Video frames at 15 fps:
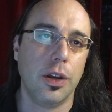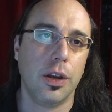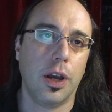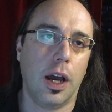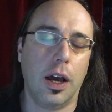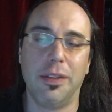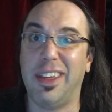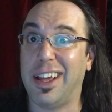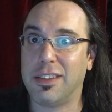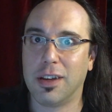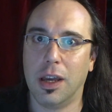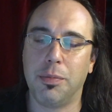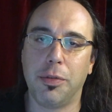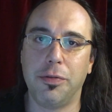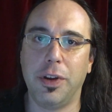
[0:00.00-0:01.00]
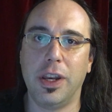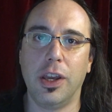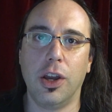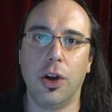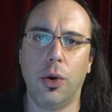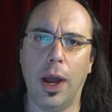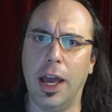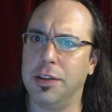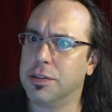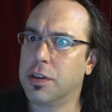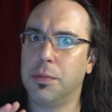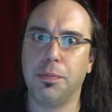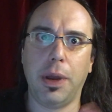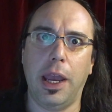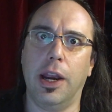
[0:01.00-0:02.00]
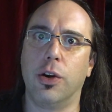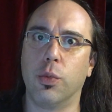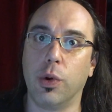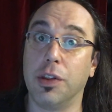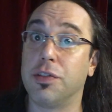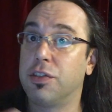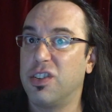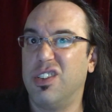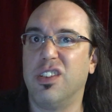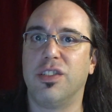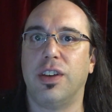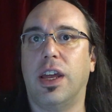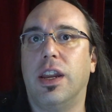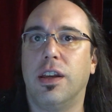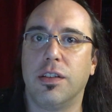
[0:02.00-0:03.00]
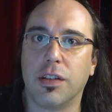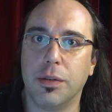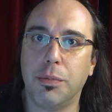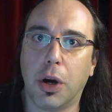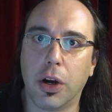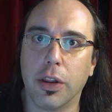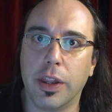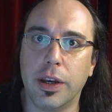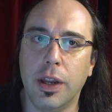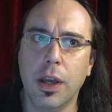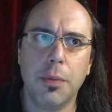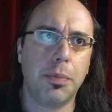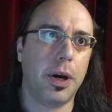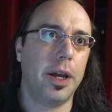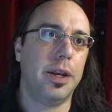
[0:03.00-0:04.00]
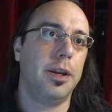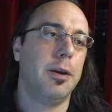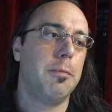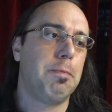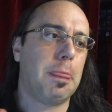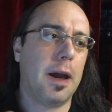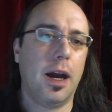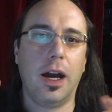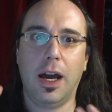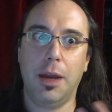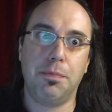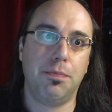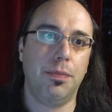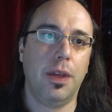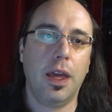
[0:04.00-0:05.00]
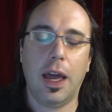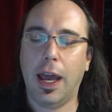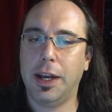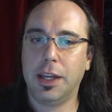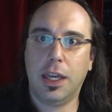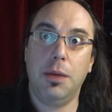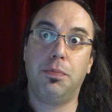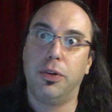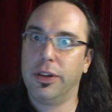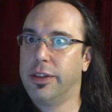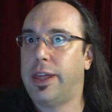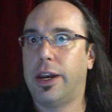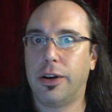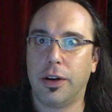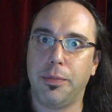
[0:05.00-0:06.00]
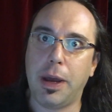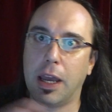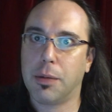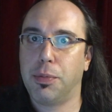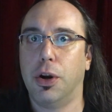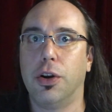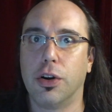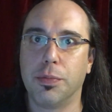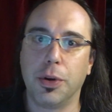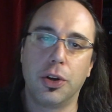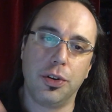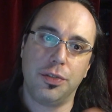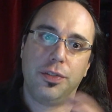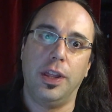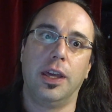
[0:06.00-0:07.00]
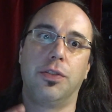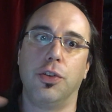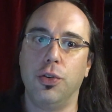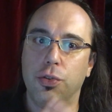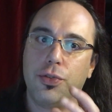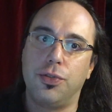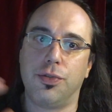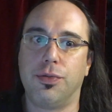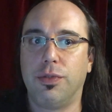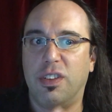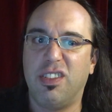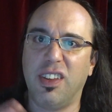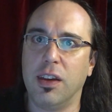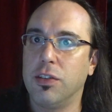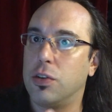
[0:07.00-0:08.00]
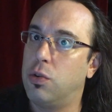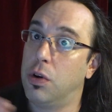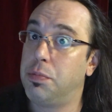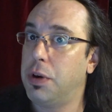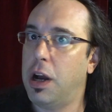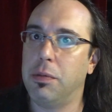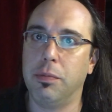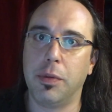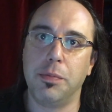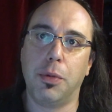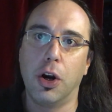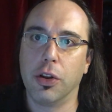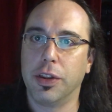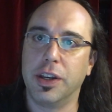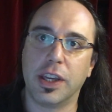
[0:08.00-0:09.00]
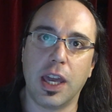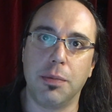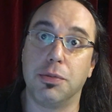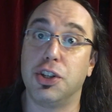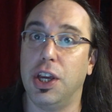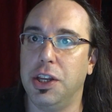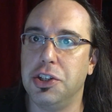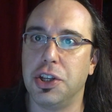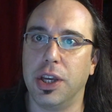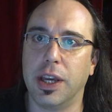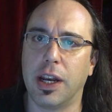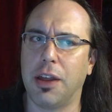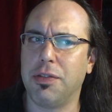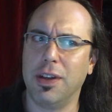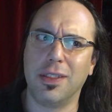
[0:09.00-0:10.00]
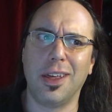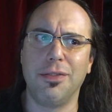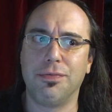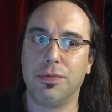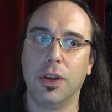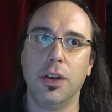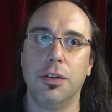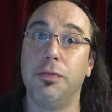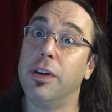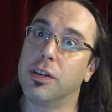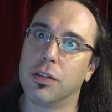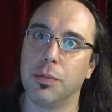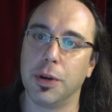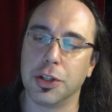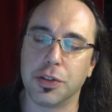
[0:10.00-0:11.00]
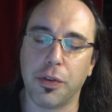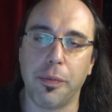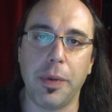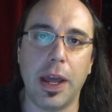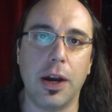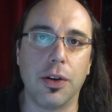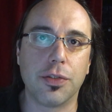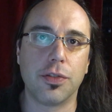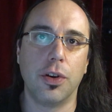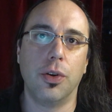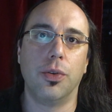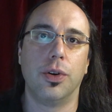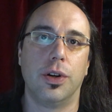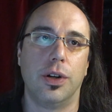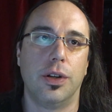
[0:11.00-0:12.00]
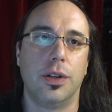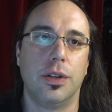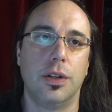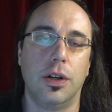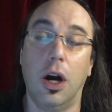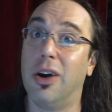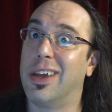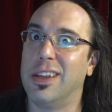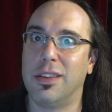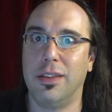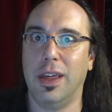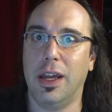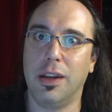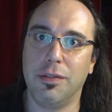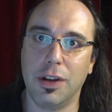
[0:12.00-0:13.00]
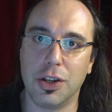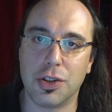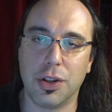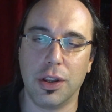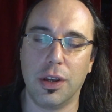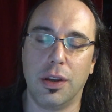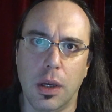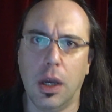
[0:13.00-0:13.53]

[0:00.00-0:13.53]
That type of video as compared with certain settings in Marlin. But I had to keep putting that on the back burner because like those things that were a problem in Marlin kept changing. And I think they've fixed a bunch of them now. So I'll get to that eventually.